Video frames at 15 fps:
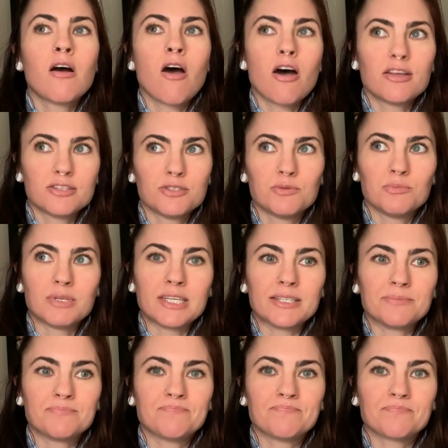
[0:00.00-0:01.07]
onto me.
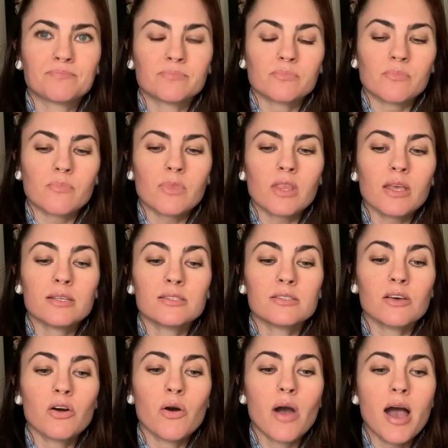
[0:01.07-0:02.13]

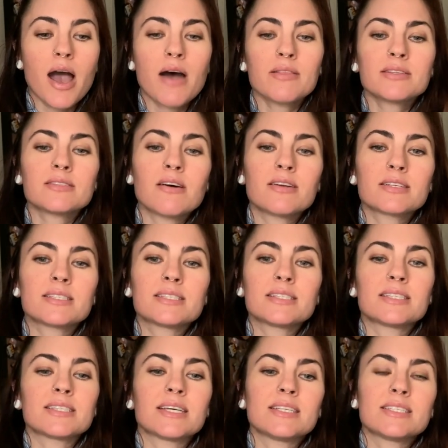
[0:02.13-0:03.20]
So how this
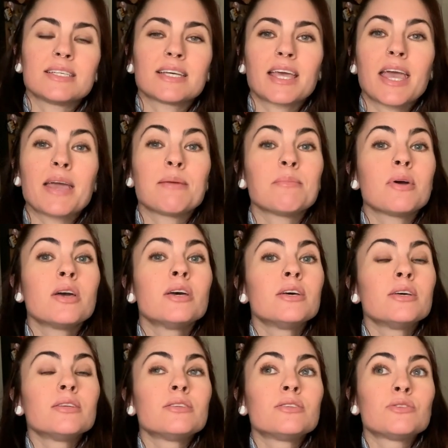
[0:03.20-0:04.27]
idea came
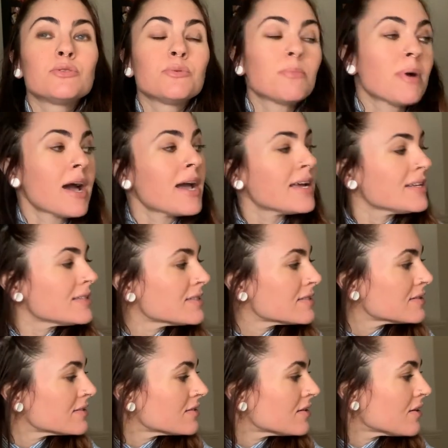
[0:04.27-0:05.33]
to mind.
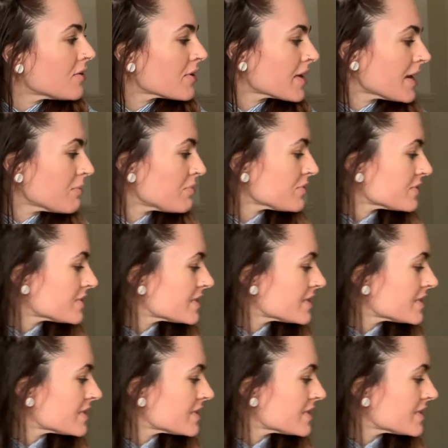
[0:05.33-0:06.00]
Okay, first.